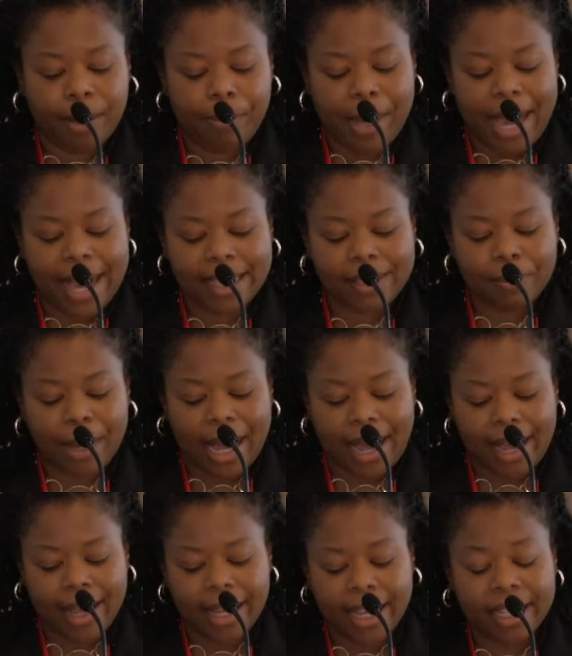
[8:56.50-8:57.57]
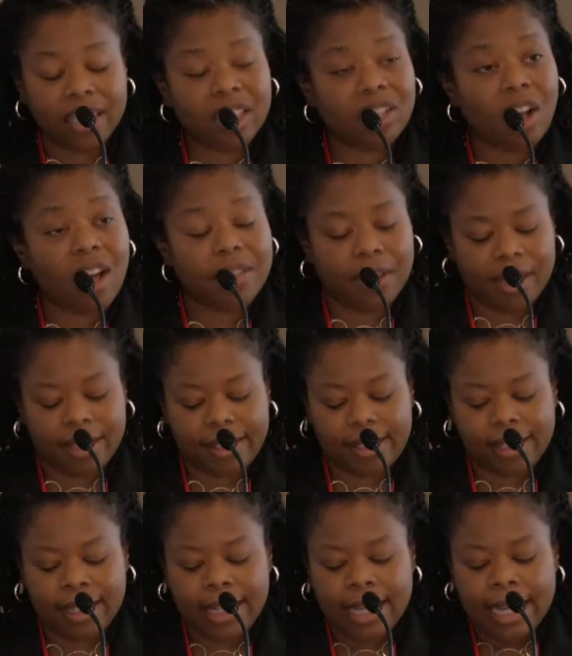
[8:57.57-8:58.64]
passed by and saw
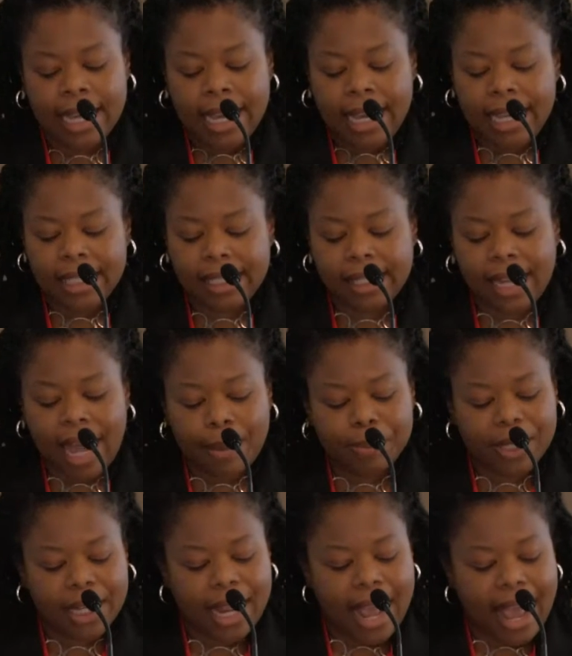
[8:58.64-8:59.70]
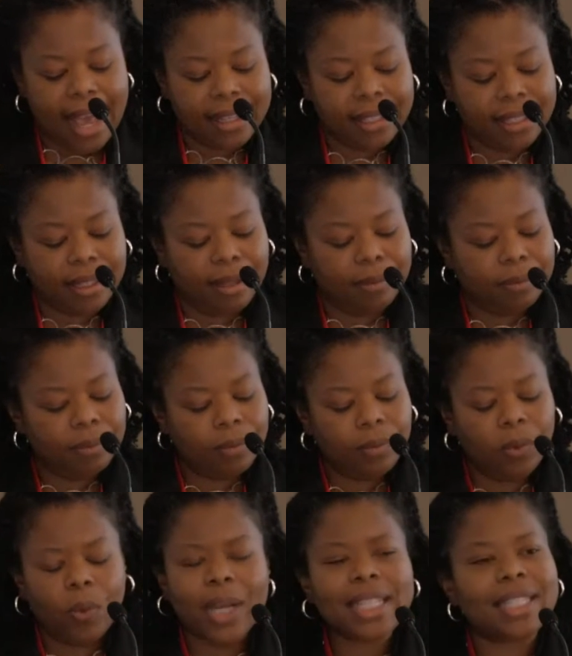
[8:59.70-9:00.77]
this. He stopped and asked them,
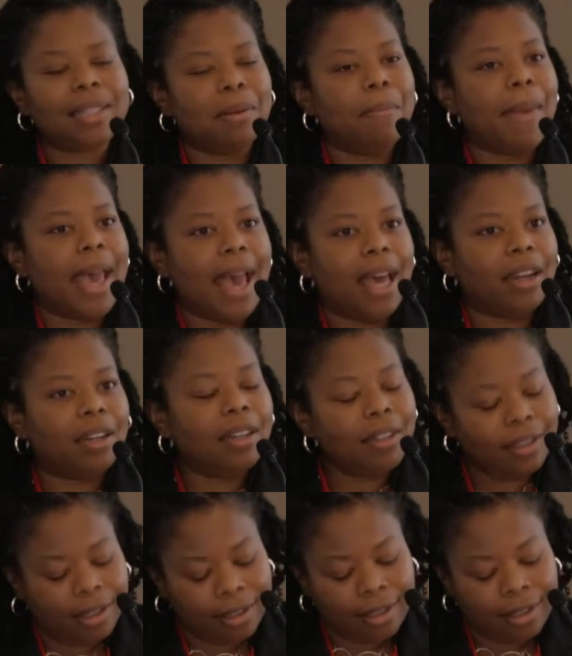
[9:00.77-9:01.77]
what's the matter?